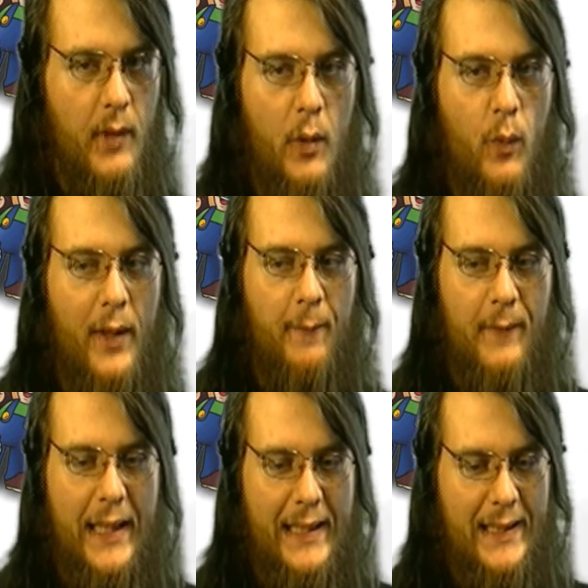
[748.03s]
Well,
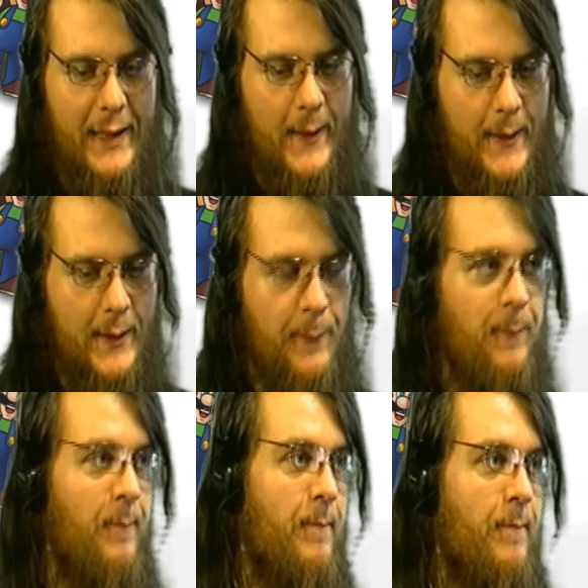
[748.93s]
ladies and tits,
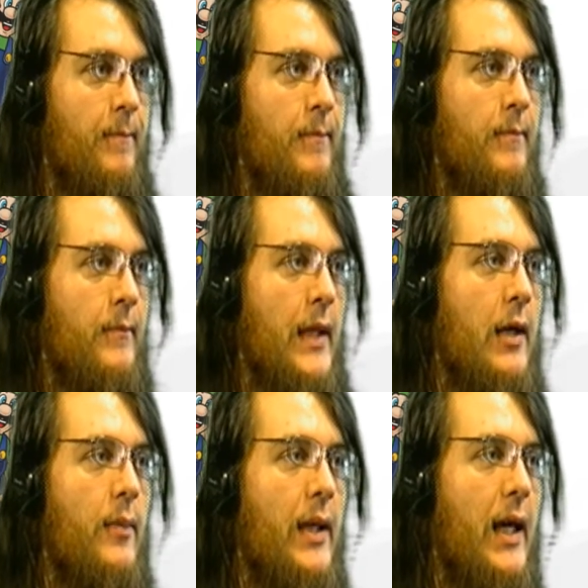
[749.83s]

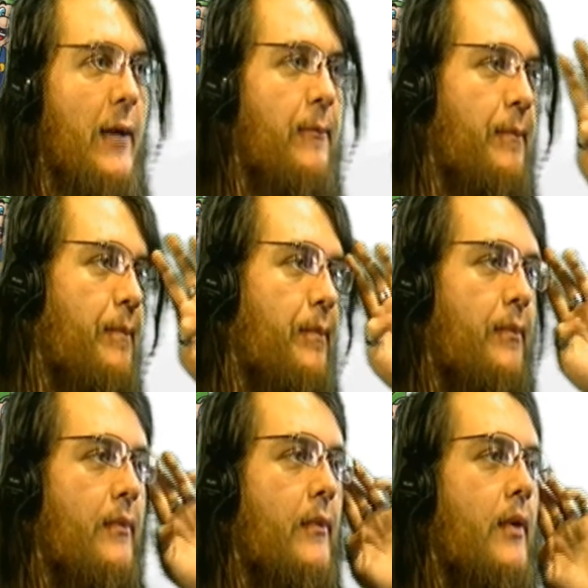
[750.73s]
that'll be that.
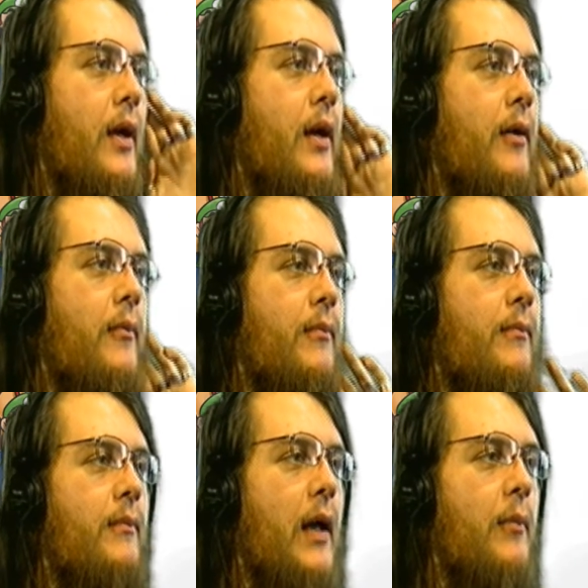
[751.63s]

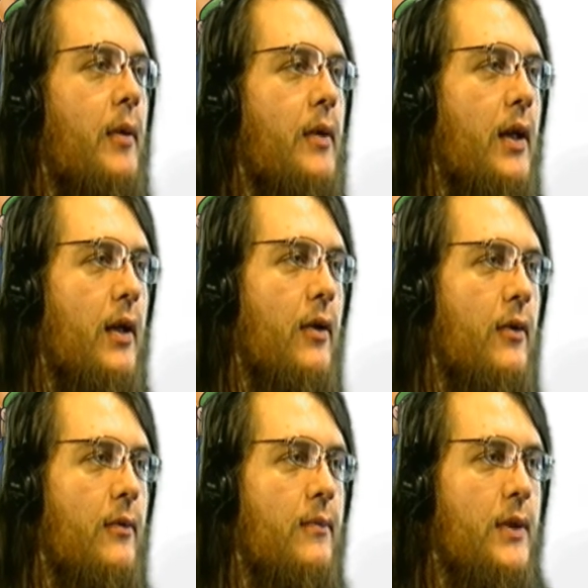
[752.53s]
I'm probably gonna
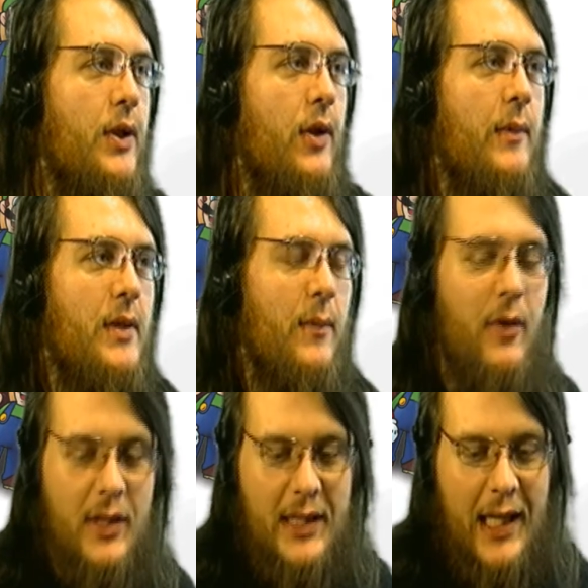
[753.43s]
go stream some
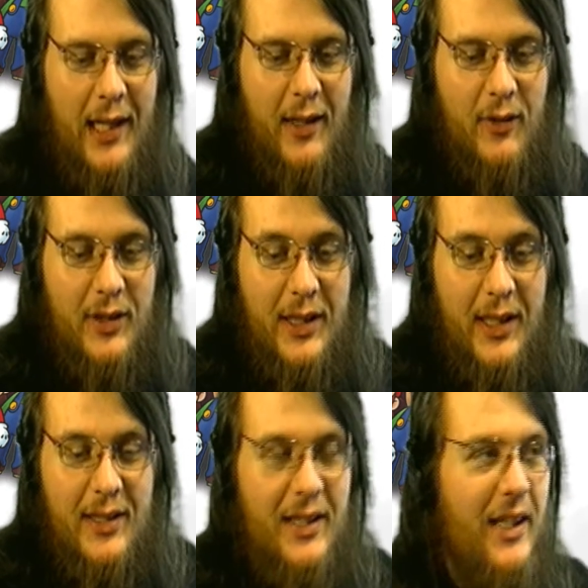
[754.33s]
more Sanico
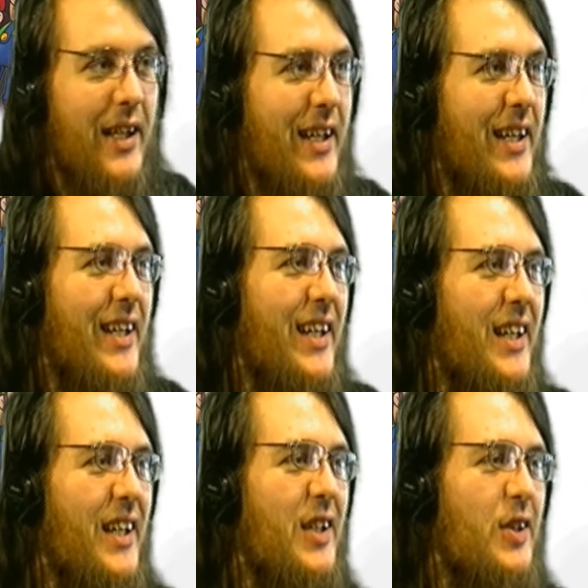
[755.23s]
6.
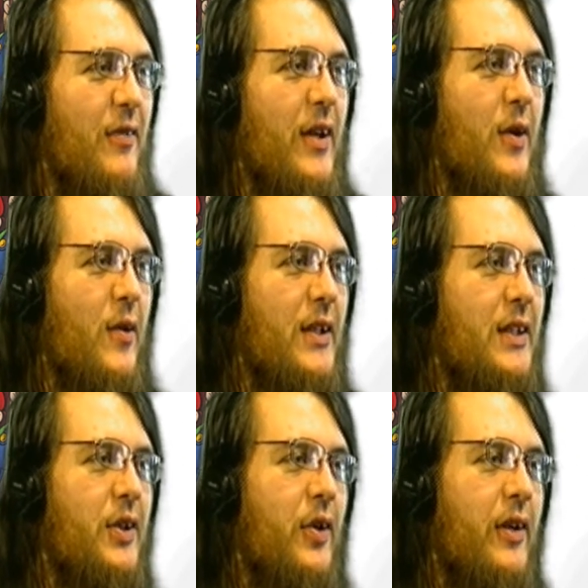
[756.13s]
So if anyone wants
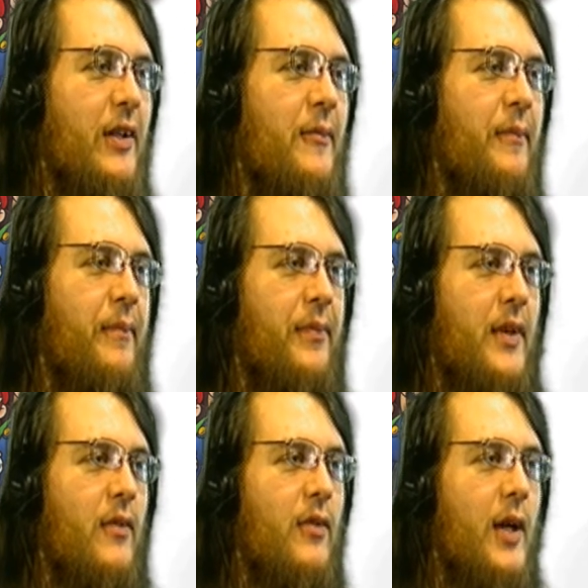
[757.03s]
to join,
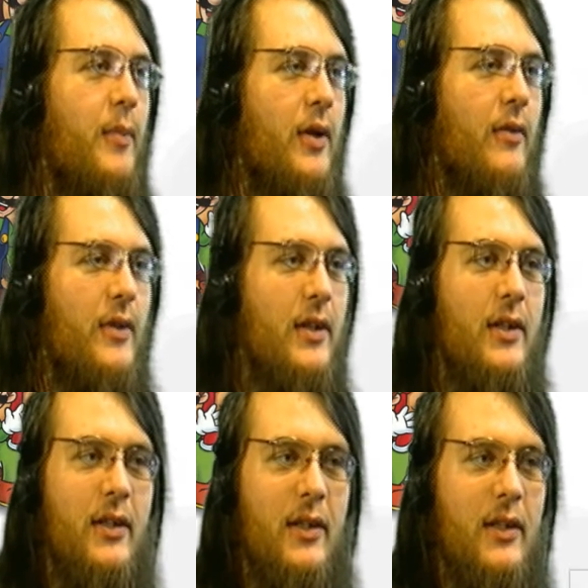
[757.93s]
flop on over
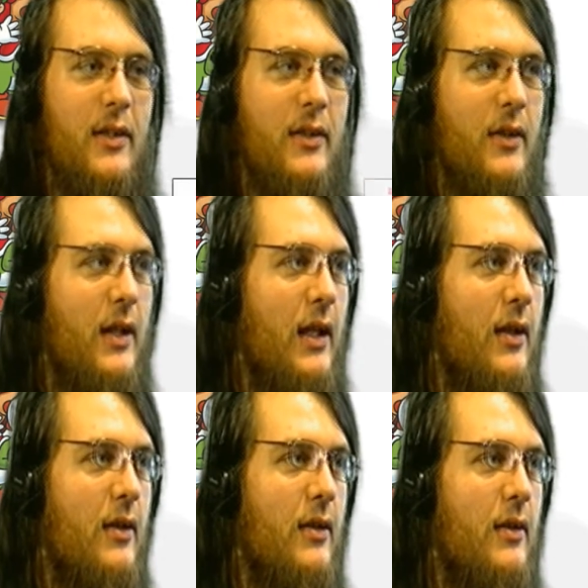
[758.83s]
to the
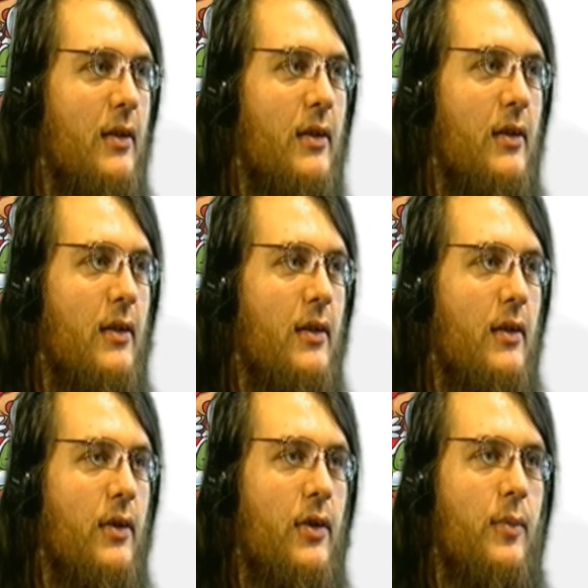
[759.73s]
other
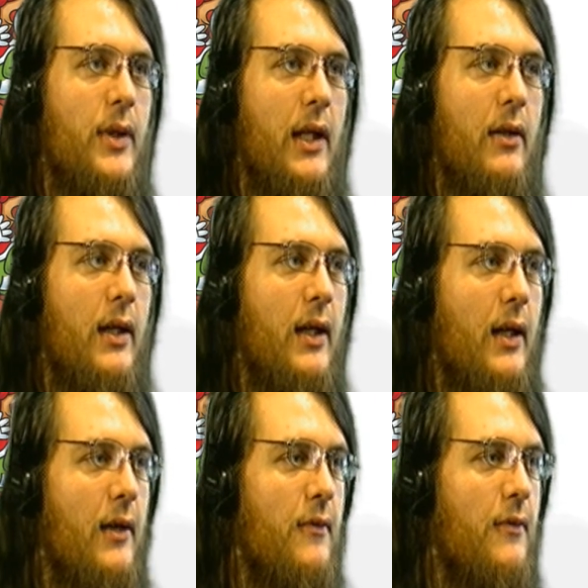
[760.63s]
YouTube channel I
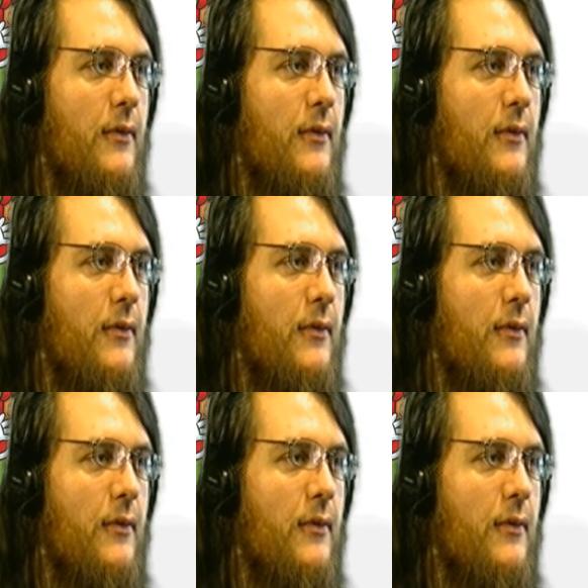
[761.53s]
have,